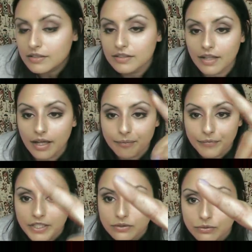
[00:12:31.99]
So there,
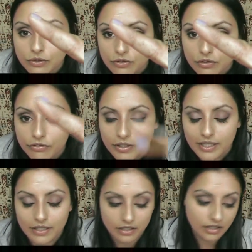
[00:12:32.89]
it's all gone on the
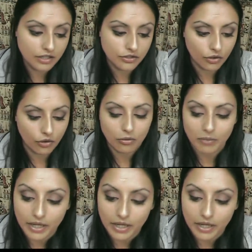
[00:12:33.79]
finger and not on